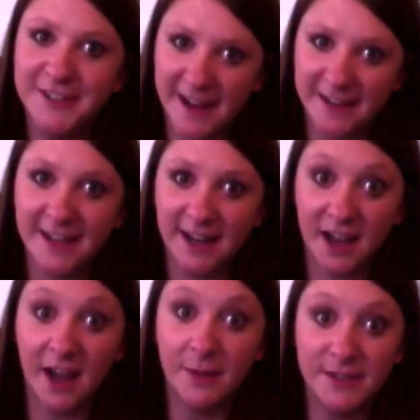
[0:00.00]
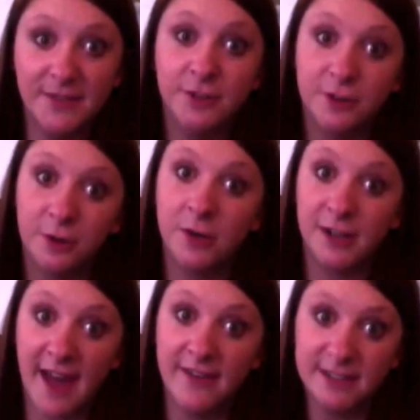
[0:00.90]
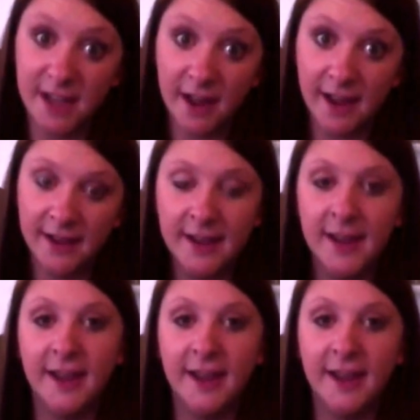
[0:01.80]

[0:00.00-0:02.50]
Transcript: downside comes if you don't already have it done,